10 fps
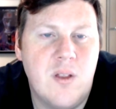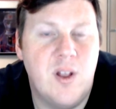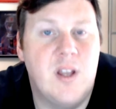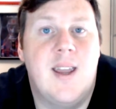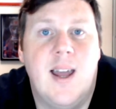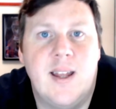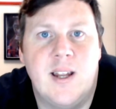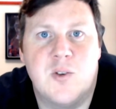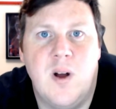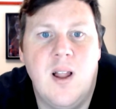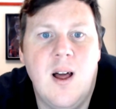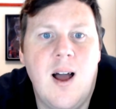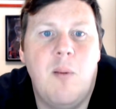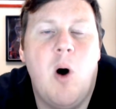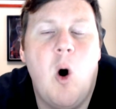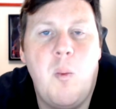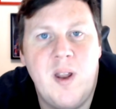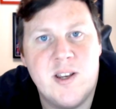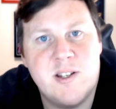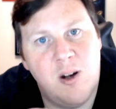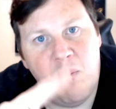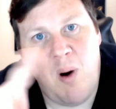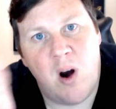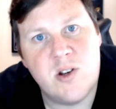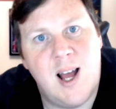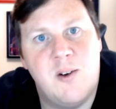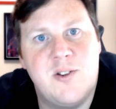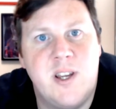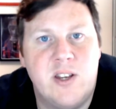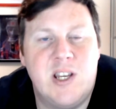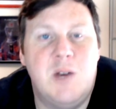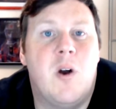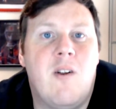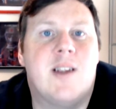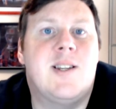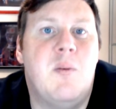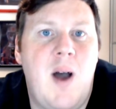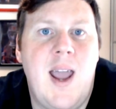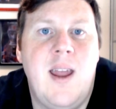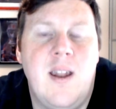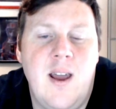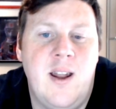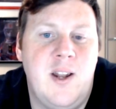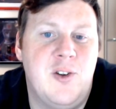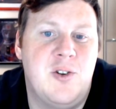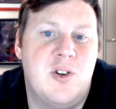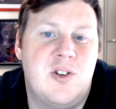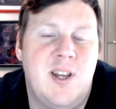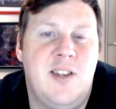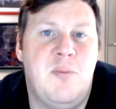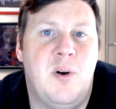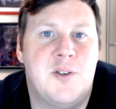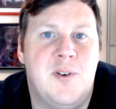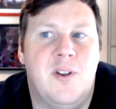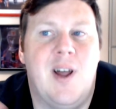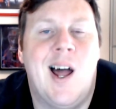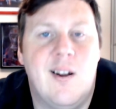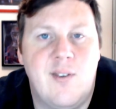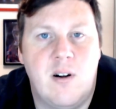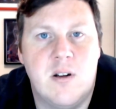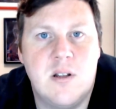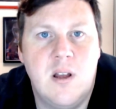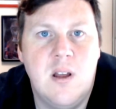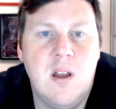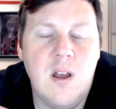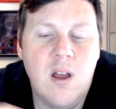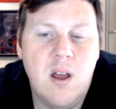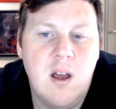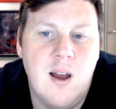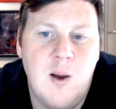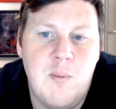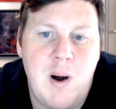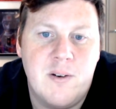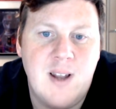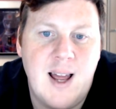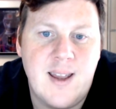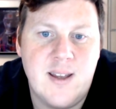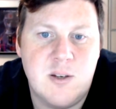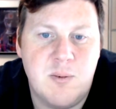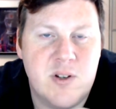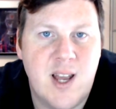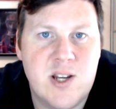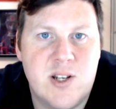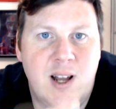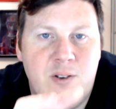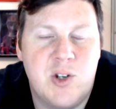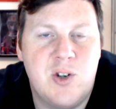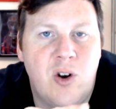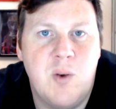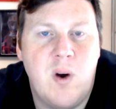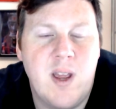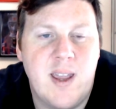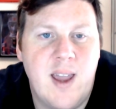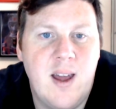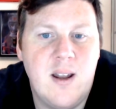you get that as well. I'm hoping it's still boxed out so you can see what you're actually buying and it doesn't just say you've bought this field and a forest. I would like it to be sectioned out to show you what you get.